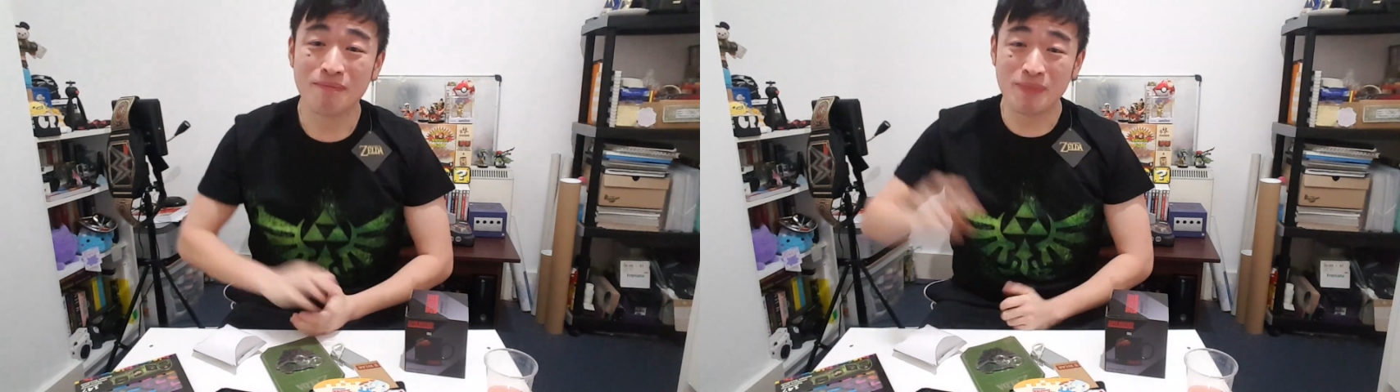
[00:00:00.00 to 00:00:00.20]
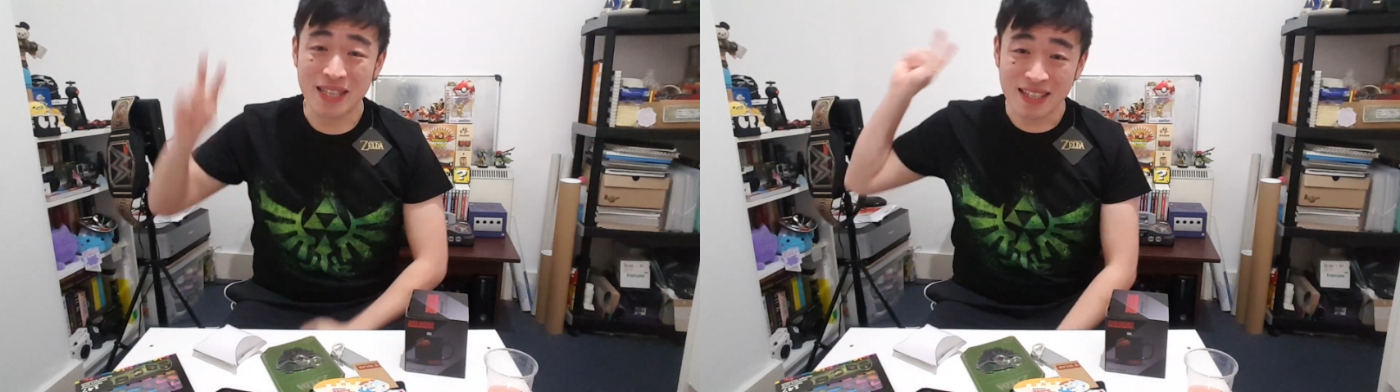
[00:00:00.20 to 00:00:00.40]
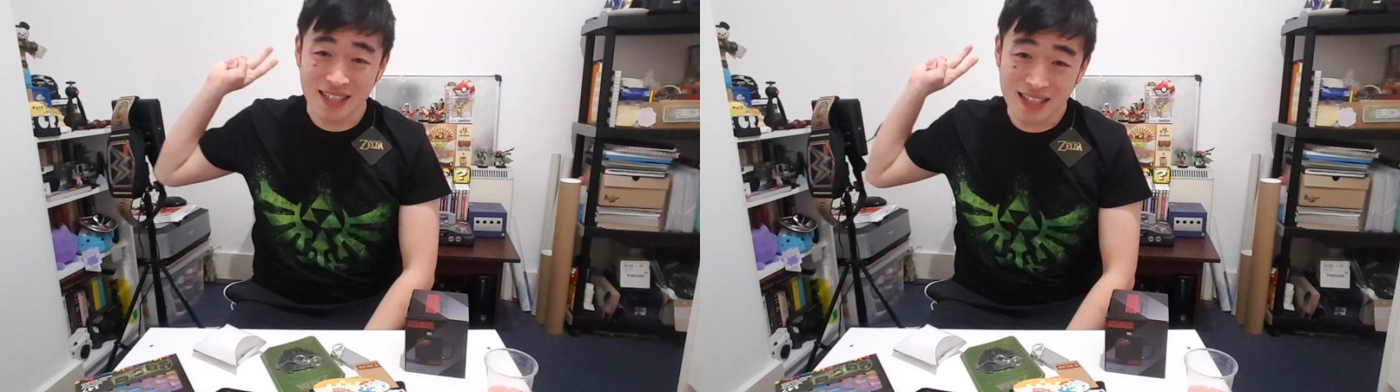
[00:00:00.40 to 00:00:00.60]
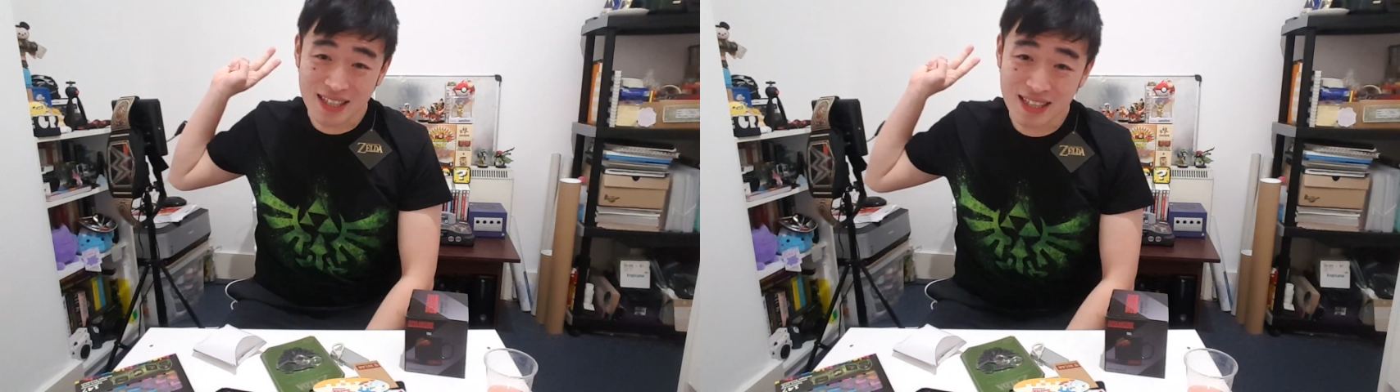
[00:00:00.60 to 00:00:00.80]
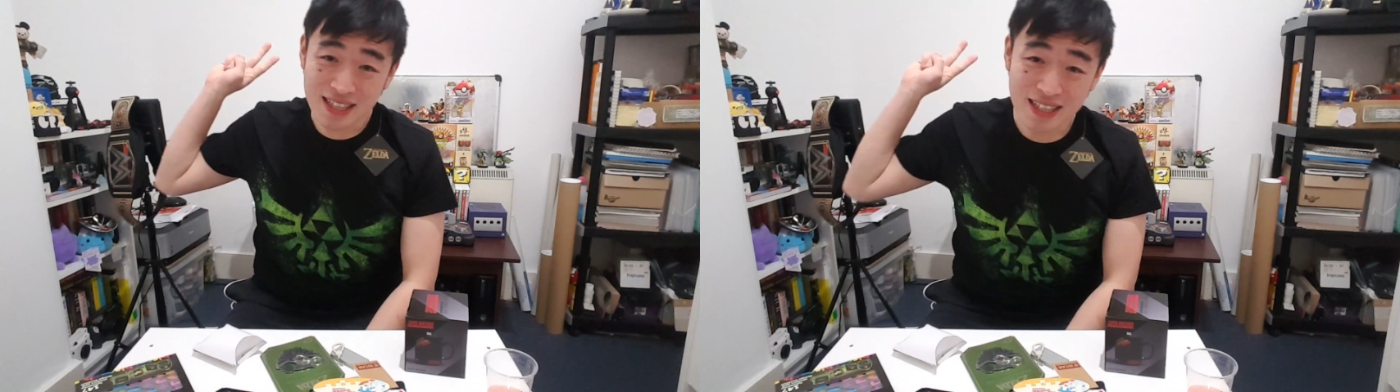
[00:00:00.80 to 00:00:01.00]

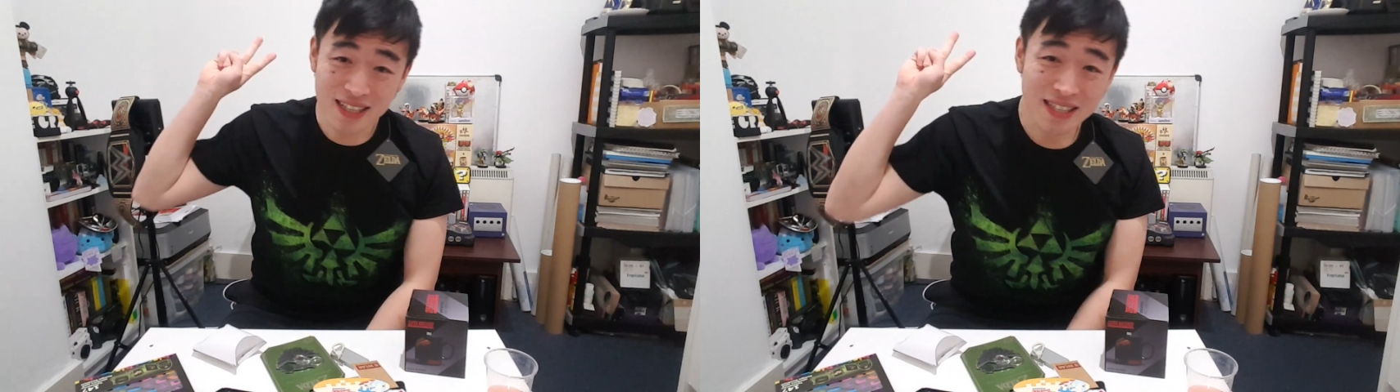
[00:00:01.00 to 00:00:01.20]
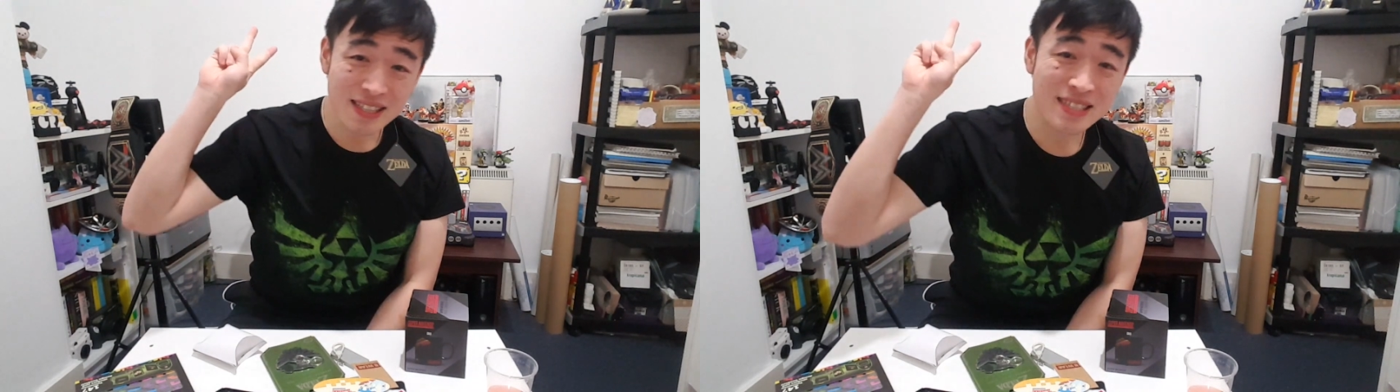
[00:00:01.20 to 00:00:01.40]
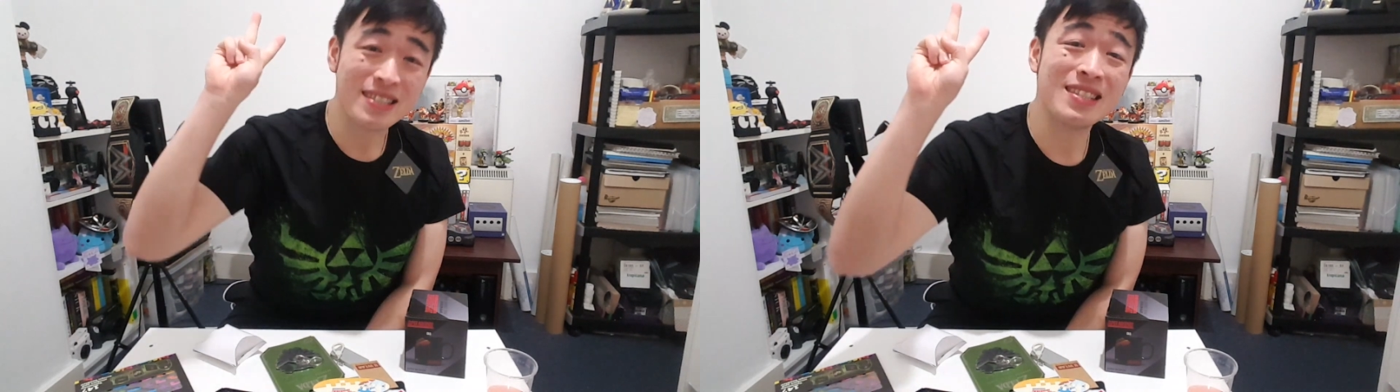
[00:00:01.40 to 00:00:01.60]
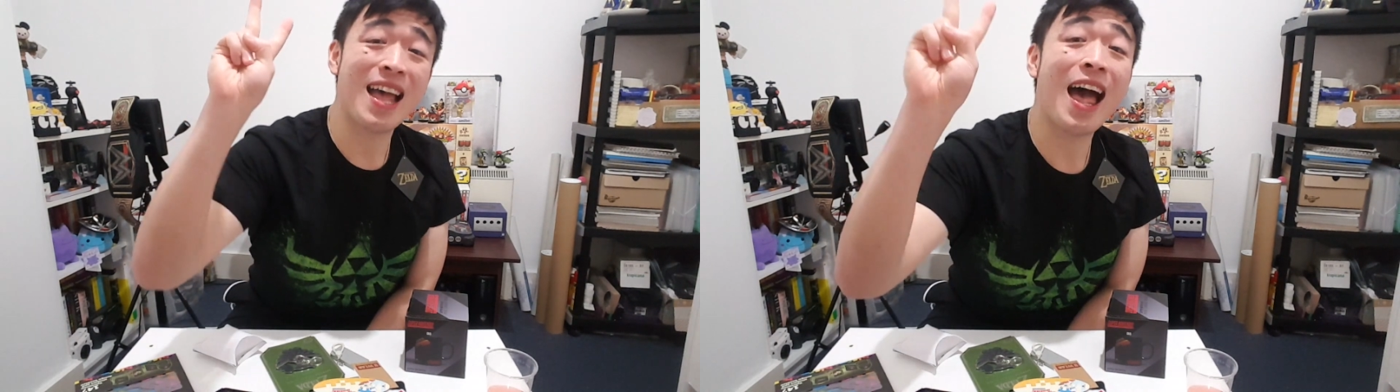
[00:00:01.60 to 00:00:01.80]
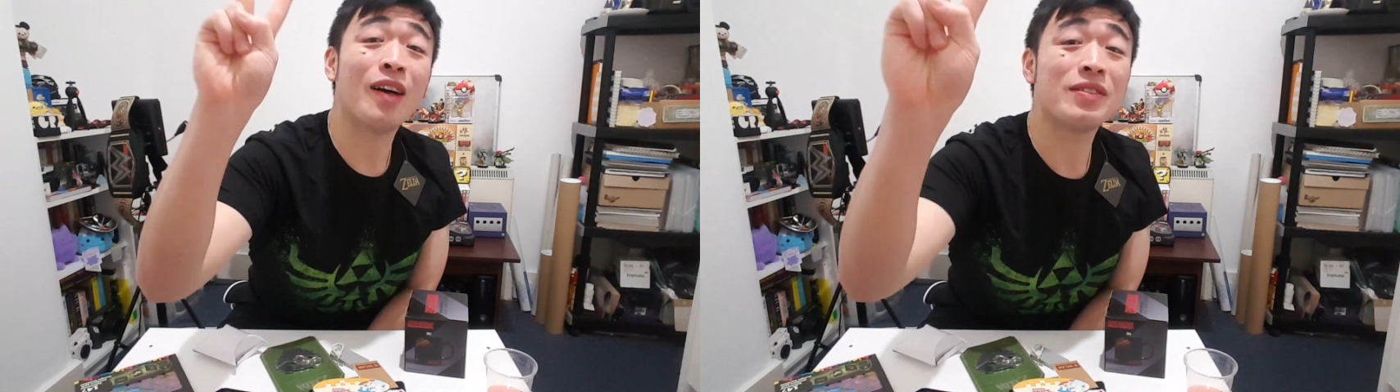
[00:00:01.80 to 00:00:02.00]
Peace
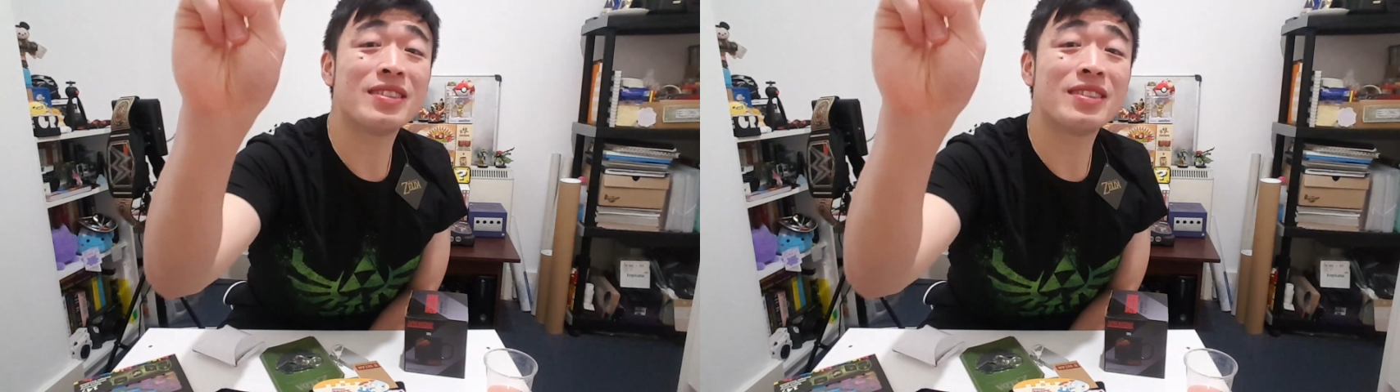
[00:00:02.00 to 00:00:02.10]
out.